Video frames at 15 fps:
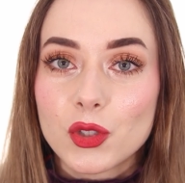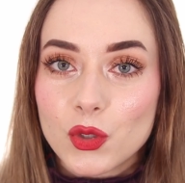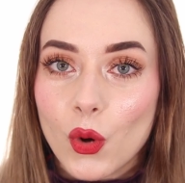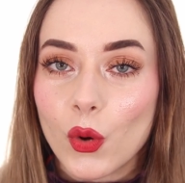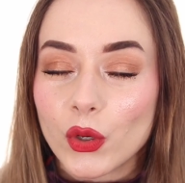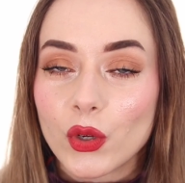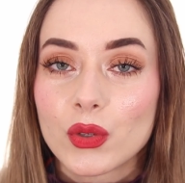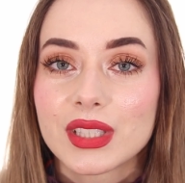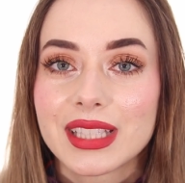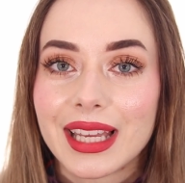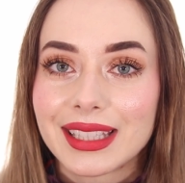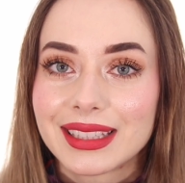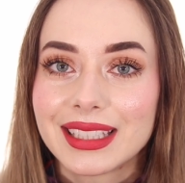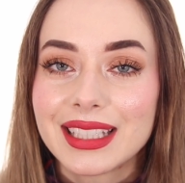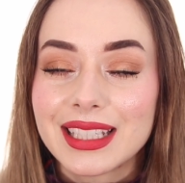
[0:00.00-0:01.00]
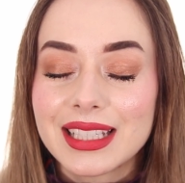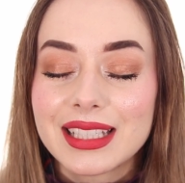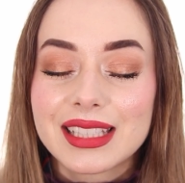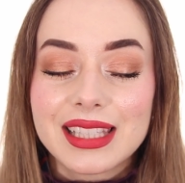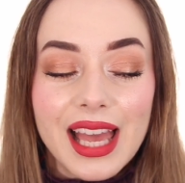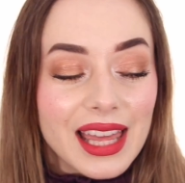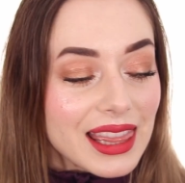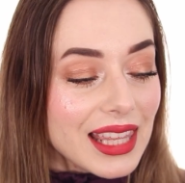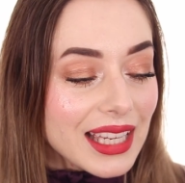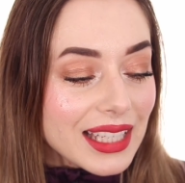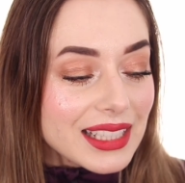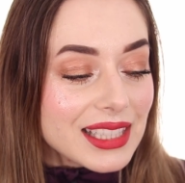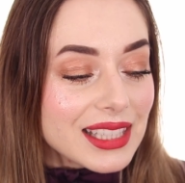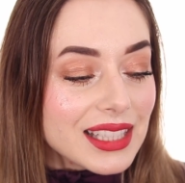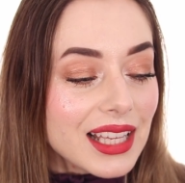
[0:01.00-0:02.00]
tutorials like these. I
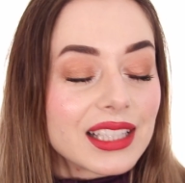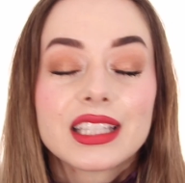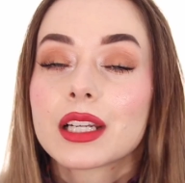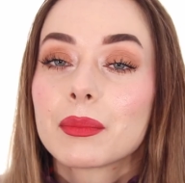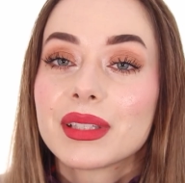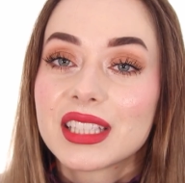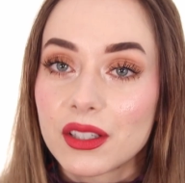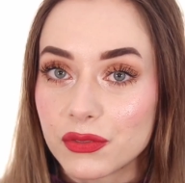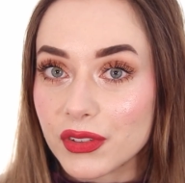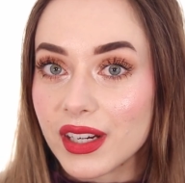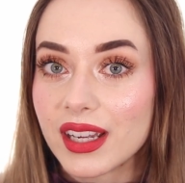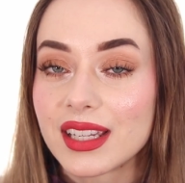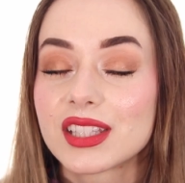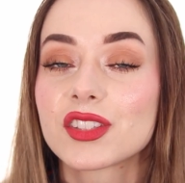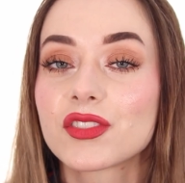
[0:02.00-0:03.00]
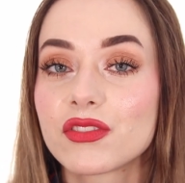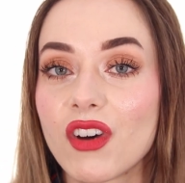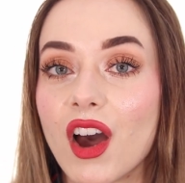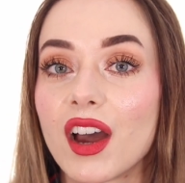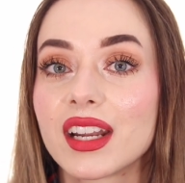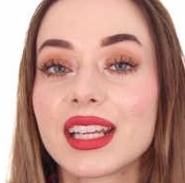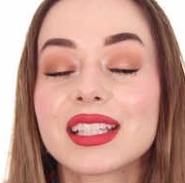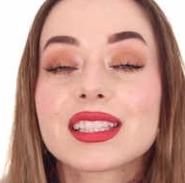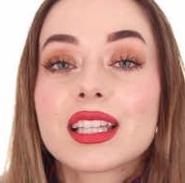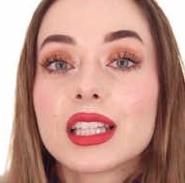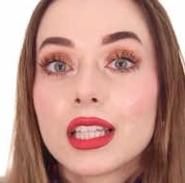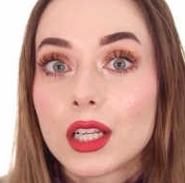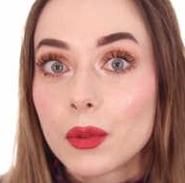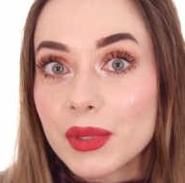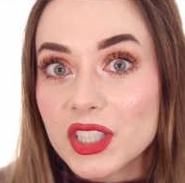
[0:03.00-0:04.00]
think it's a little bit different. It's fun. It's
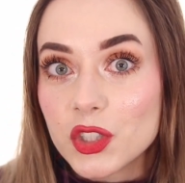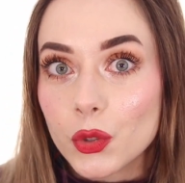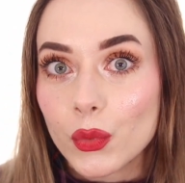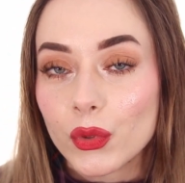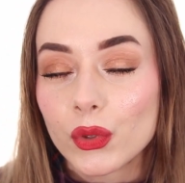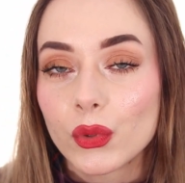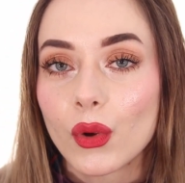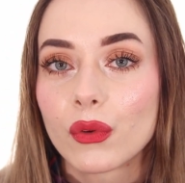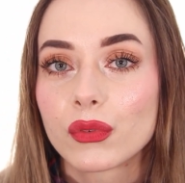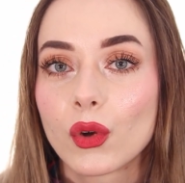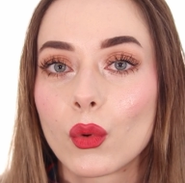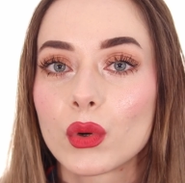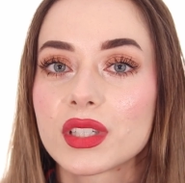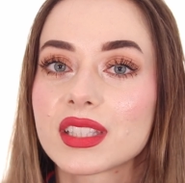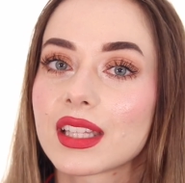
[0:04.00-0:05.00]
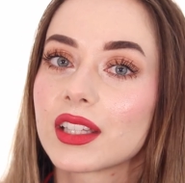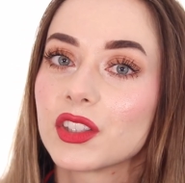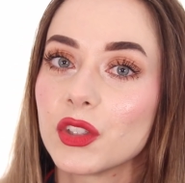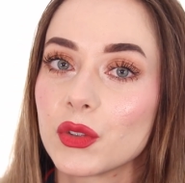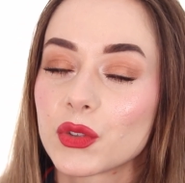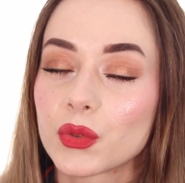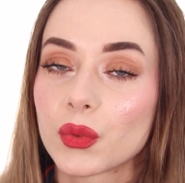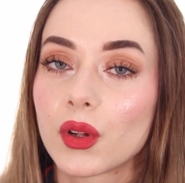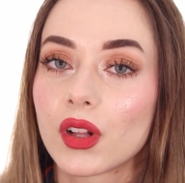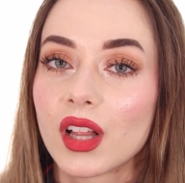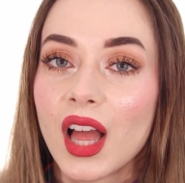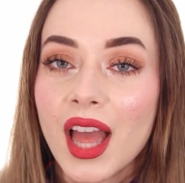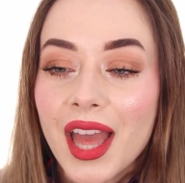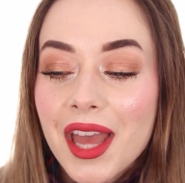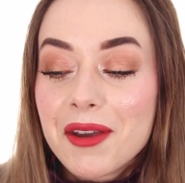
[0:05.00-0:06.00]
a little bit shorter, of course, than
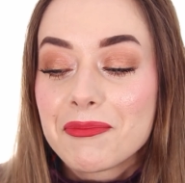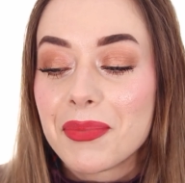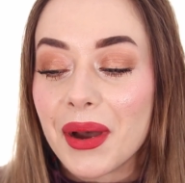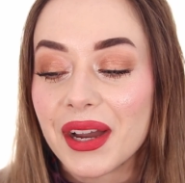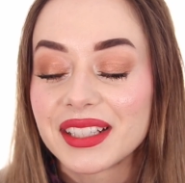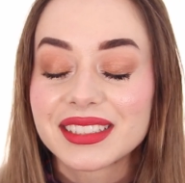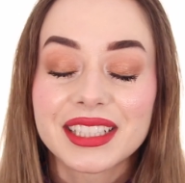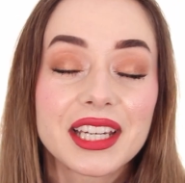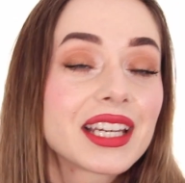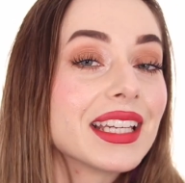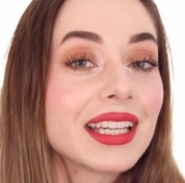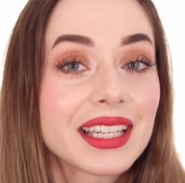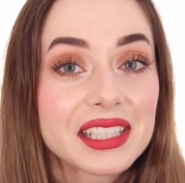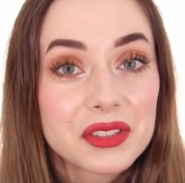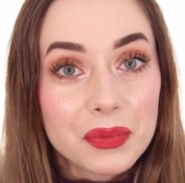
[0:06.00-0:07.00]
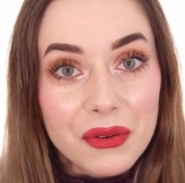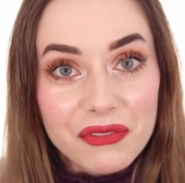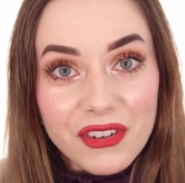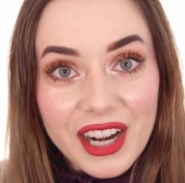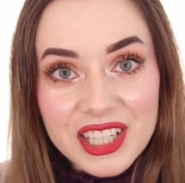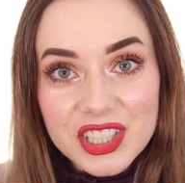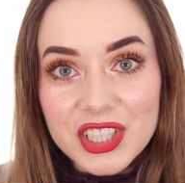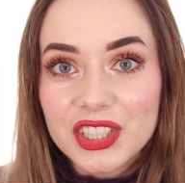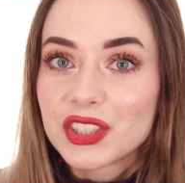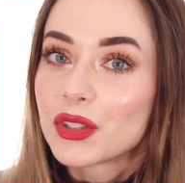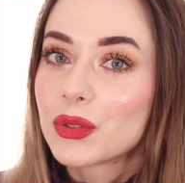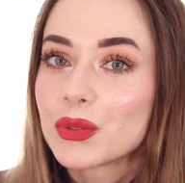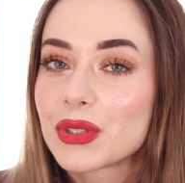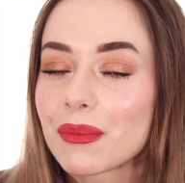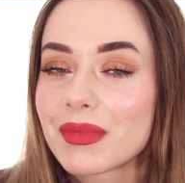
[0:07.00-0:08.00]
usual, but it is refreshing
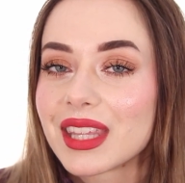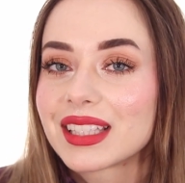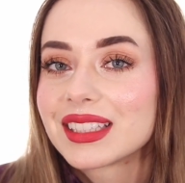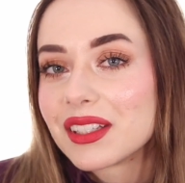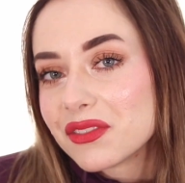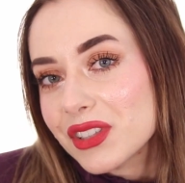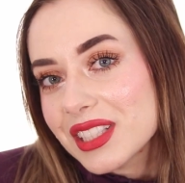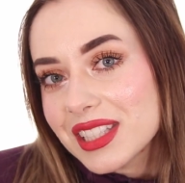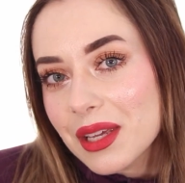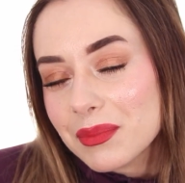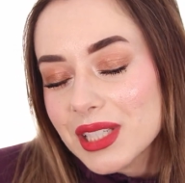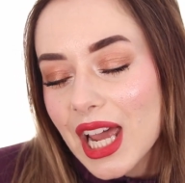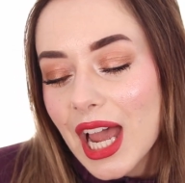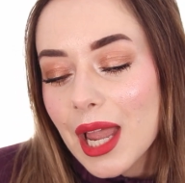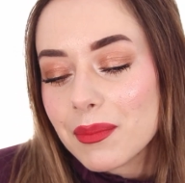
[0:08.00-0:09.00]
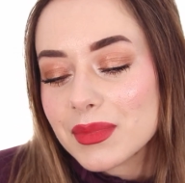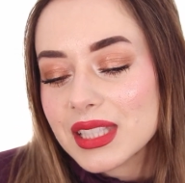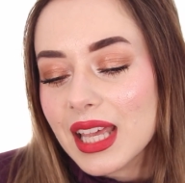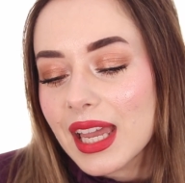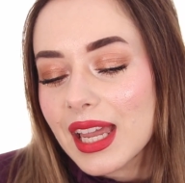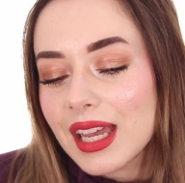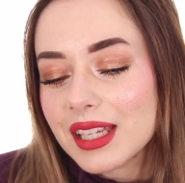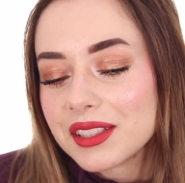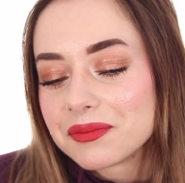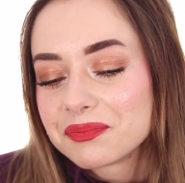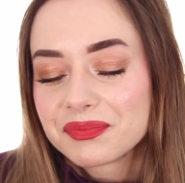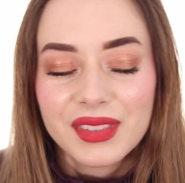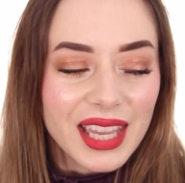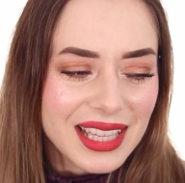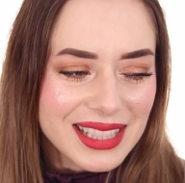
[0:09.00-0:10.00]
to do something different sometimes,
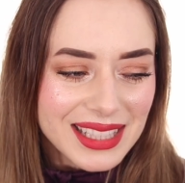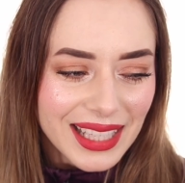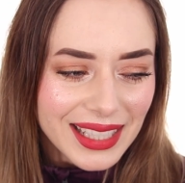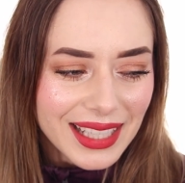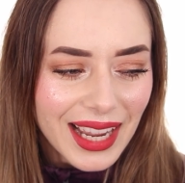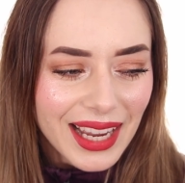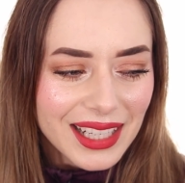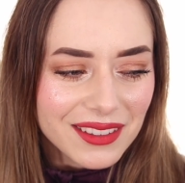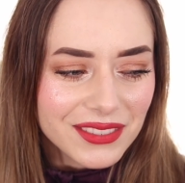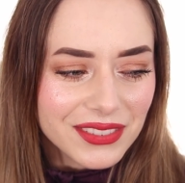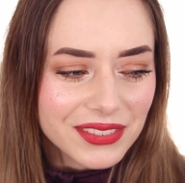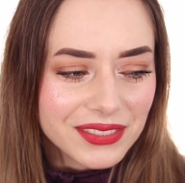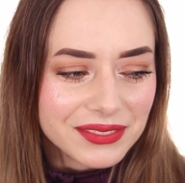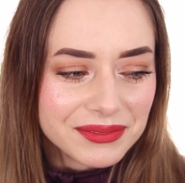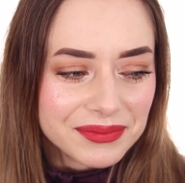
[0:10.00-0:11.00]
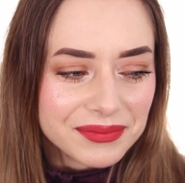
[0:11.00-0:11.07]
and it's like kind of